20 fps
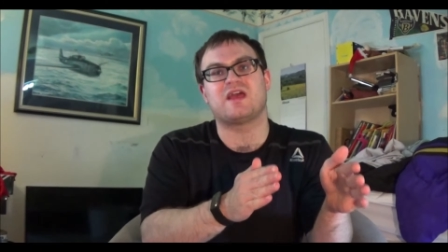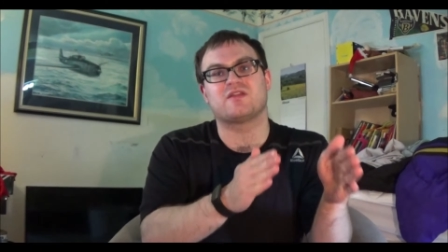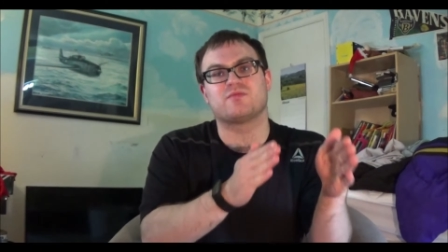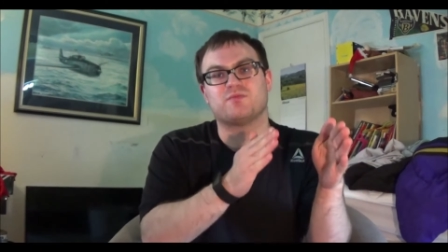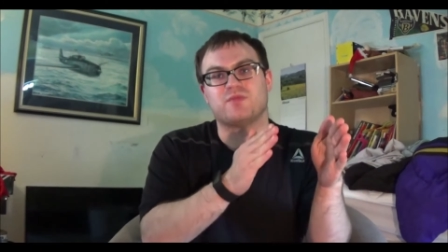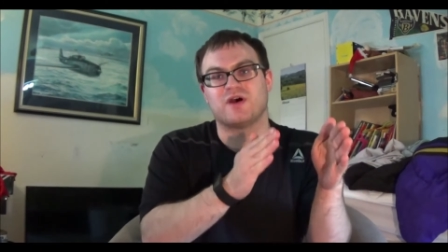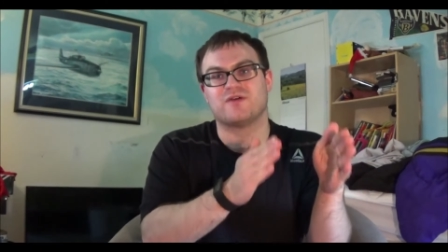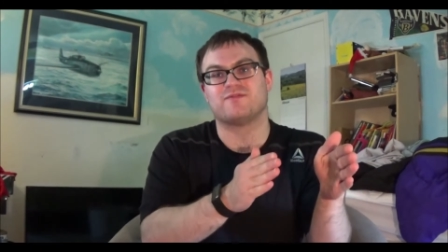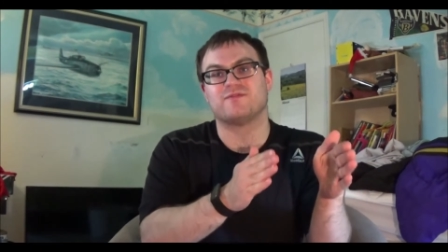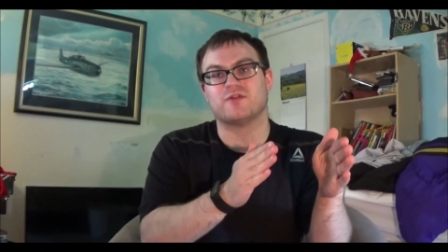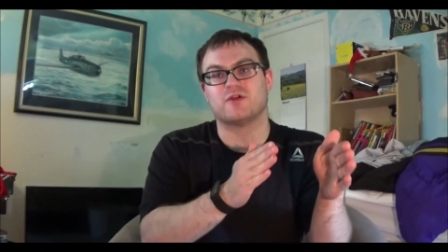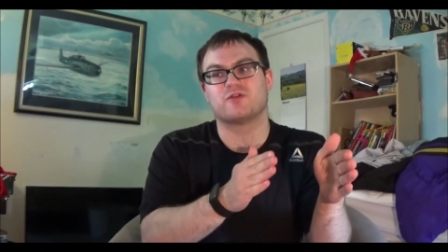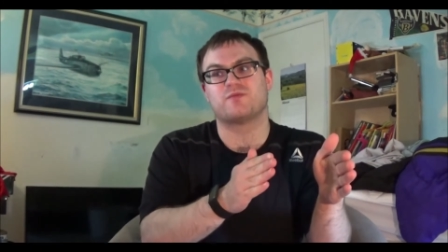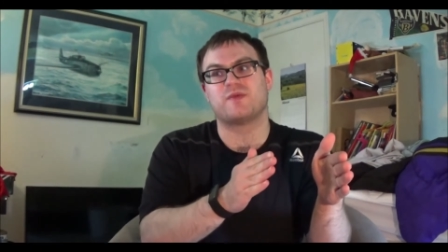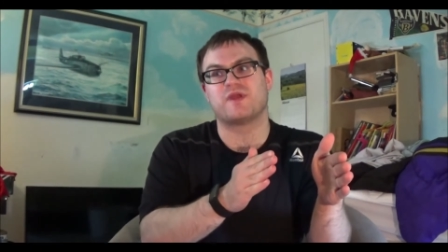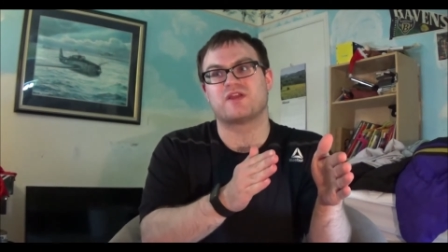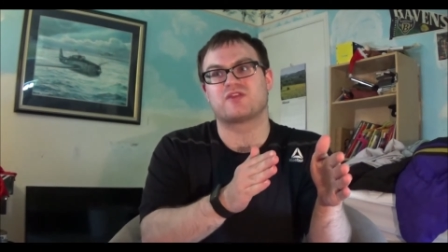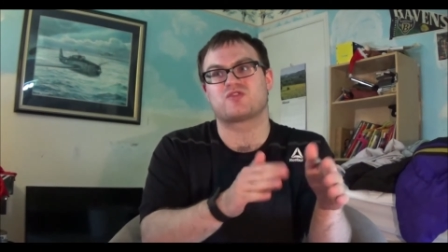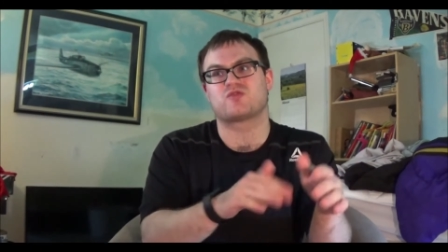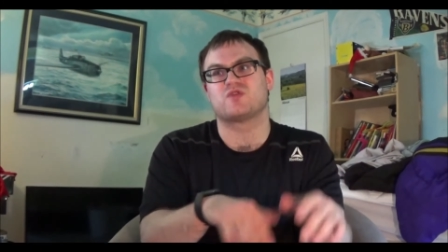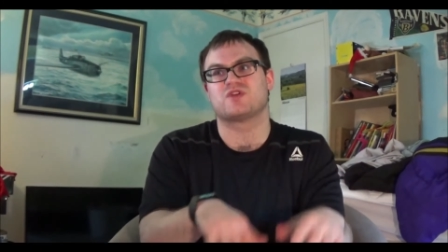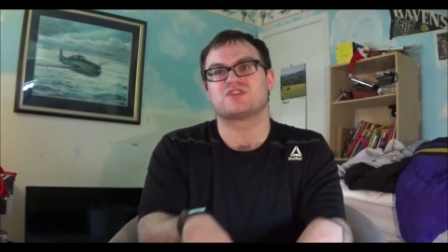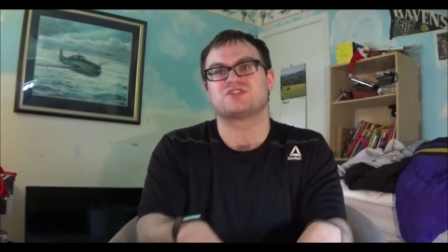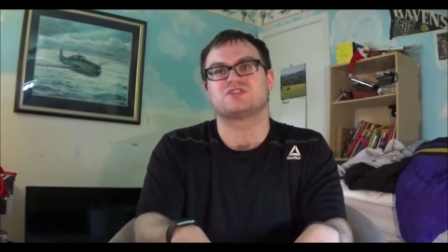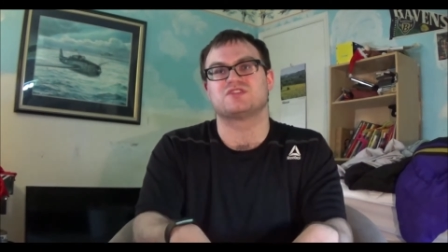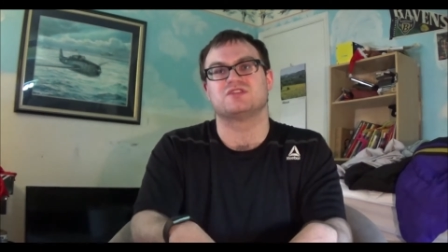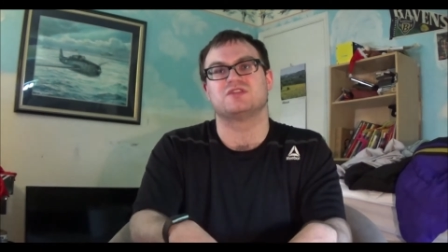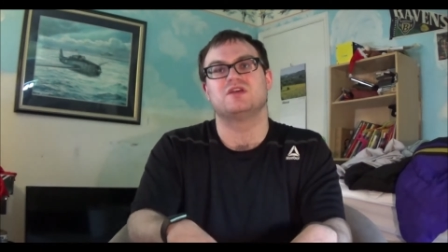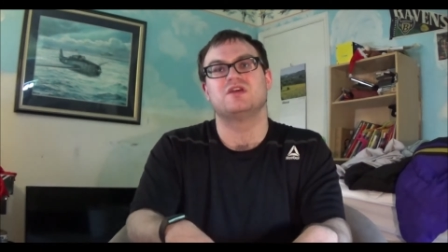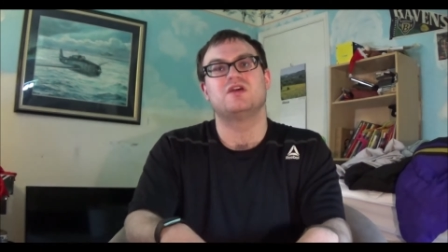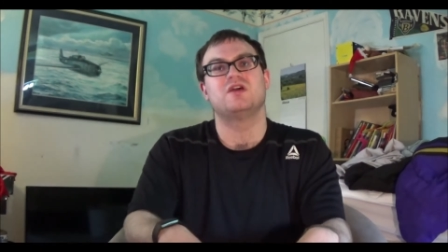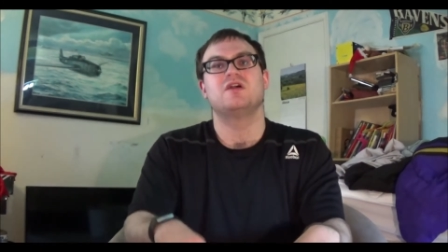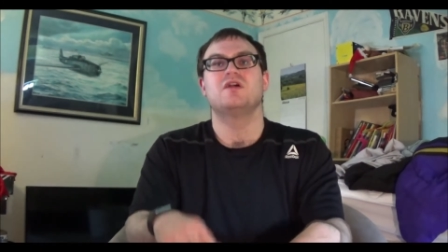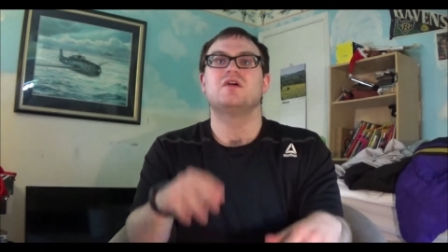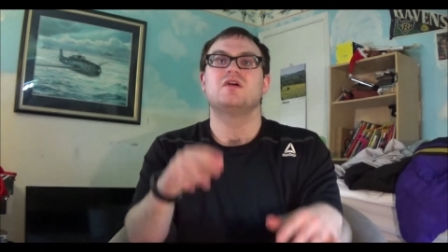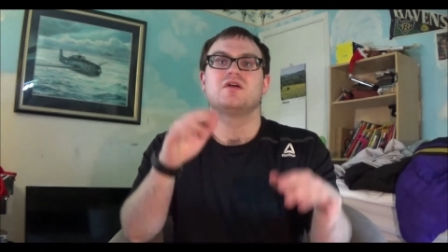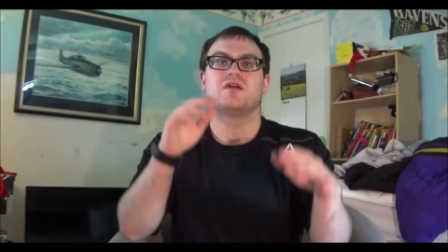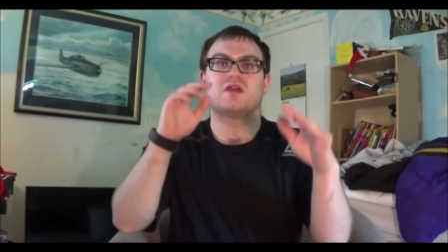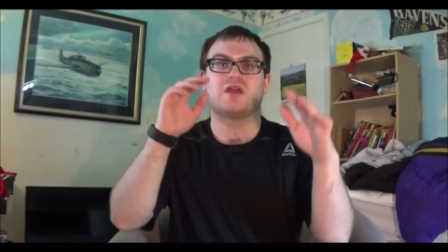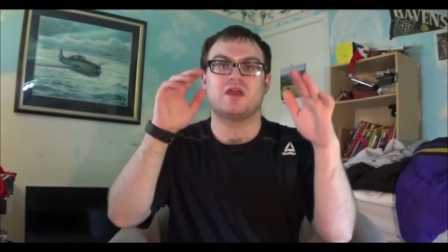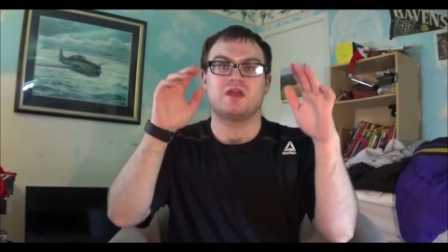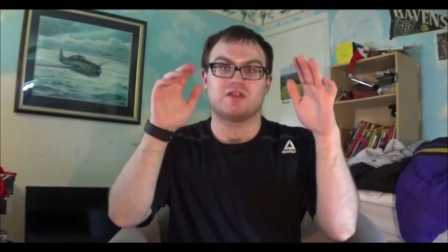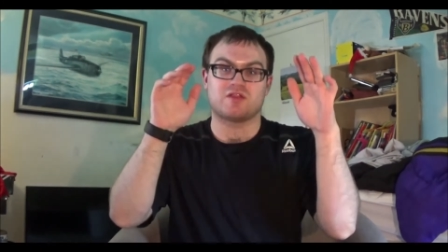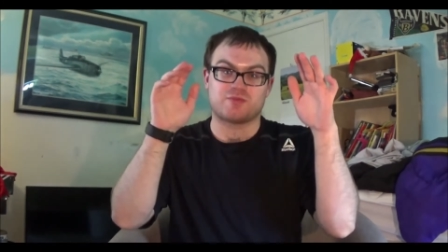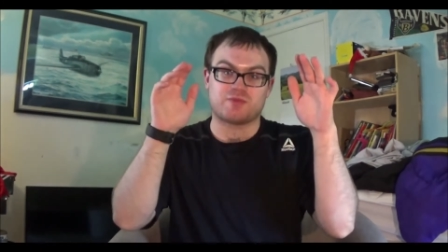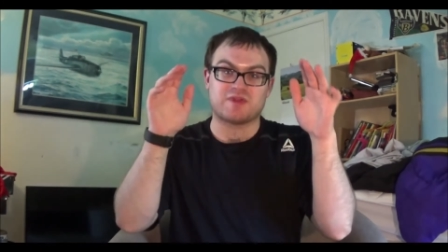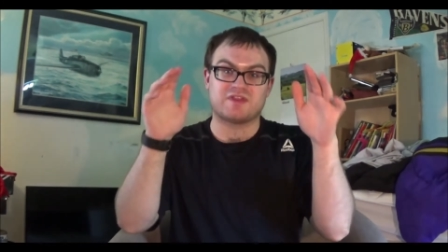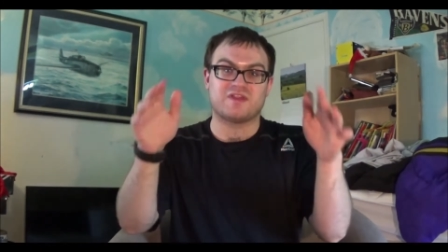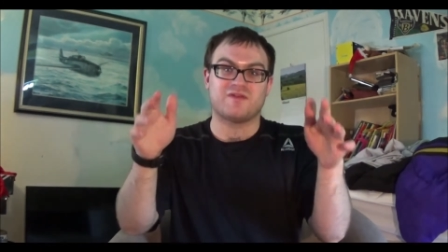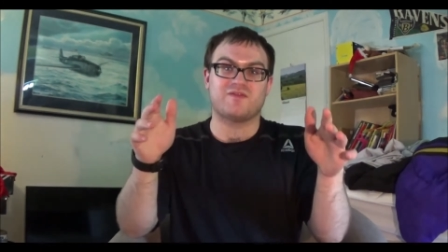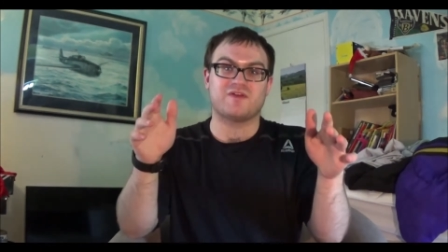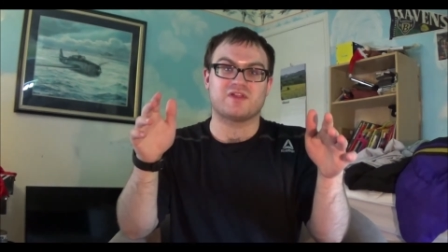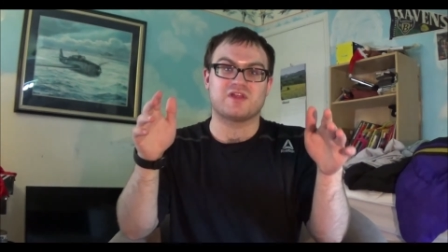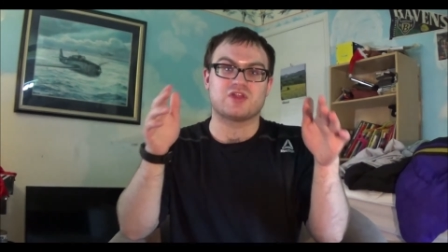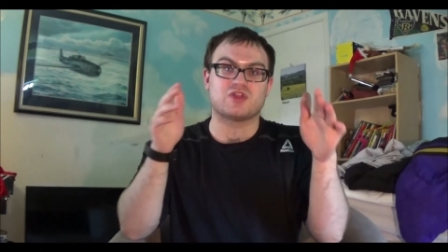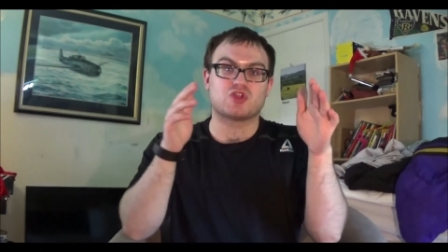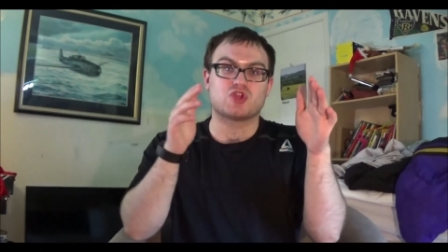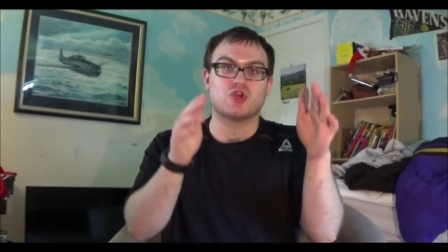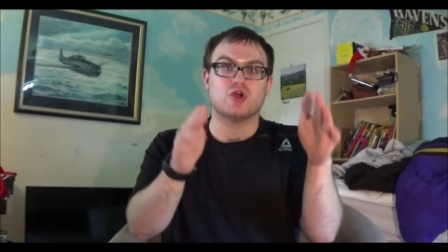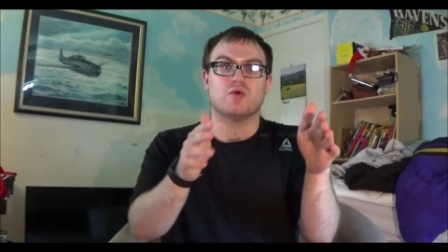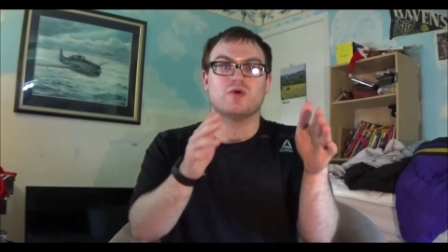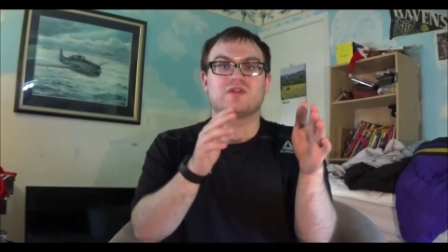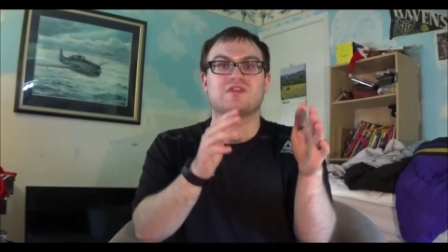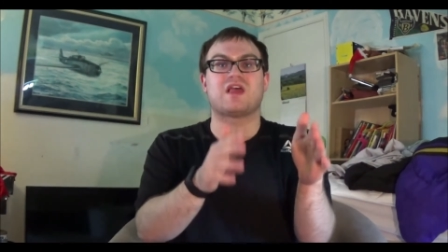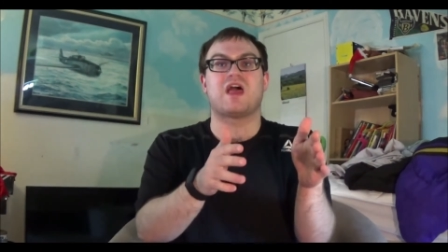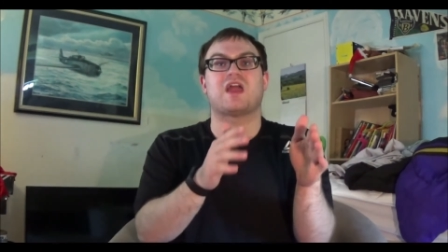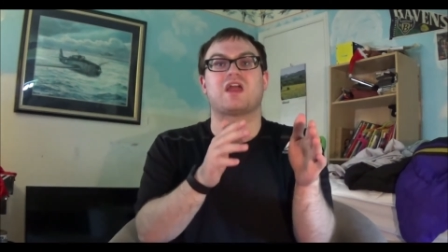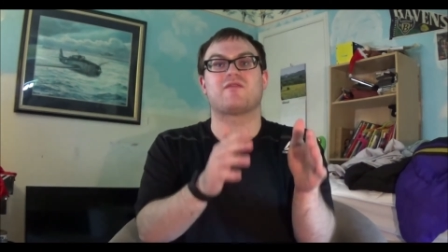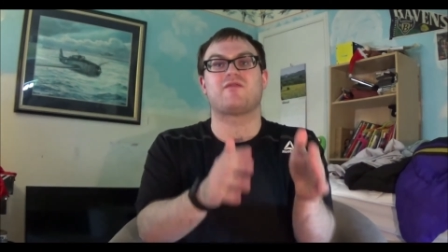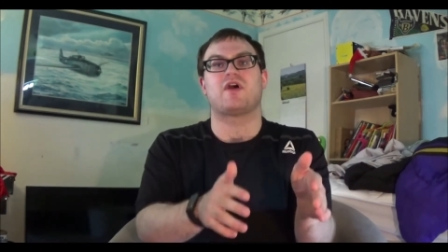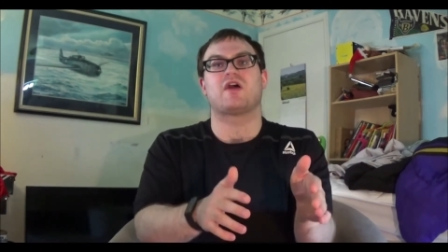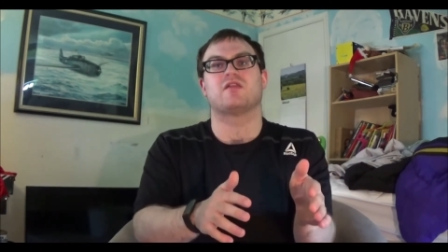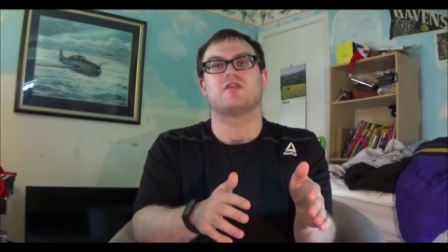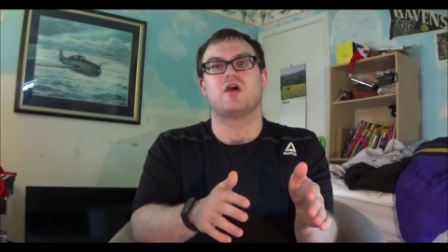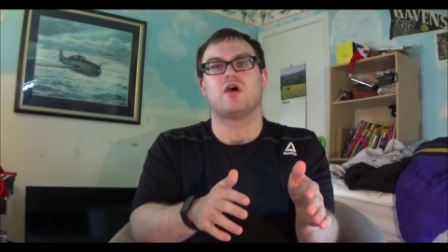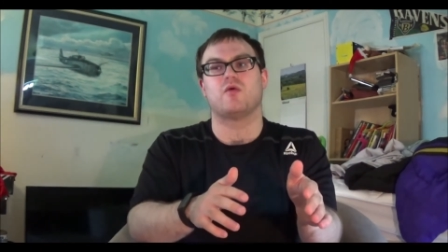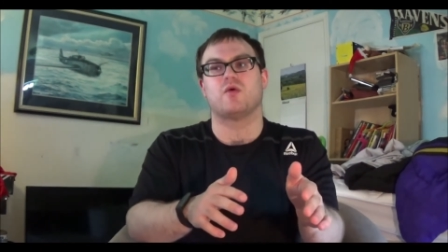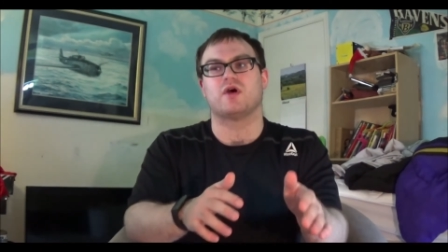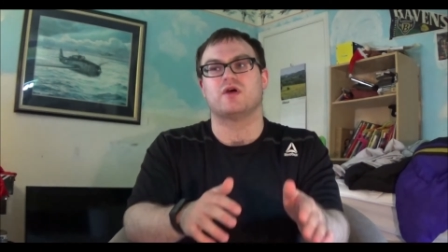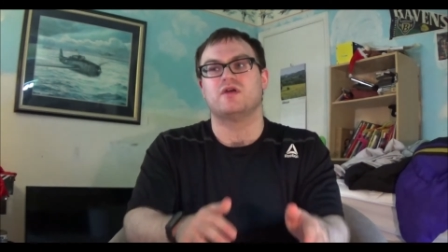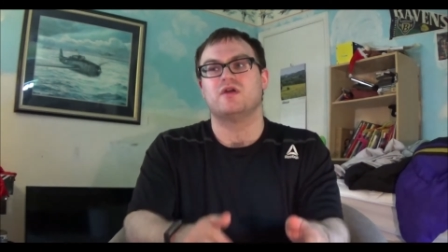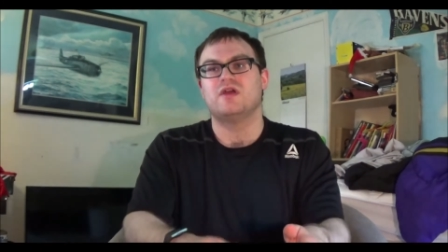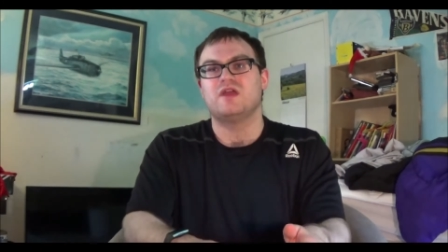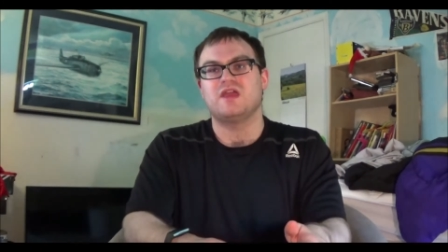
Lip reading: Buffalo's biggest question, and specifically Tua Tagovailoa.